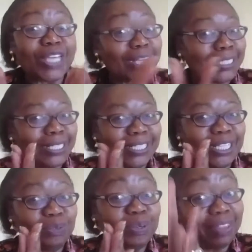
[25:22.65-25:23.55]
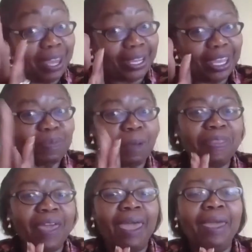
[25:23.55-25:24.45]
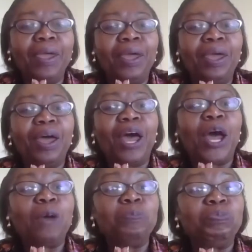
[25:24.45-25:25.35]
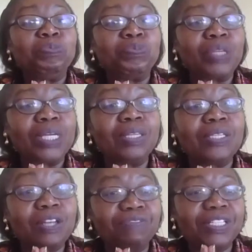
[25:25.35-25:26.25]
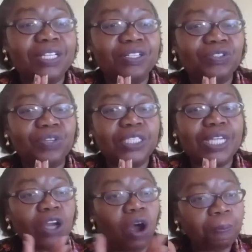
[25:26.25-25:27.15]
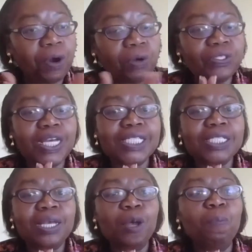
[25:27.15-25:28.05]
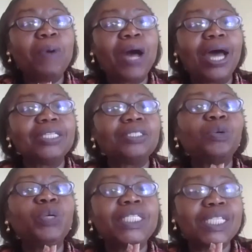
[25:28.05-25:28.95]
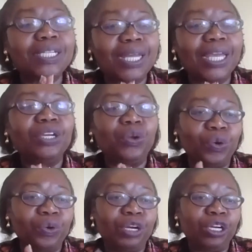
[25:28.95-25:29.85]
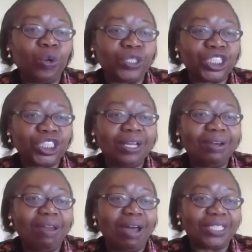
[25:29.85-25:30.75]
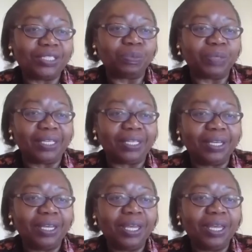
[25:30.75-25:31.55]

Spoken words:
Yes, indeed, we thank him up there. The service industry. It's a long process, but we did the inaugural launch last week.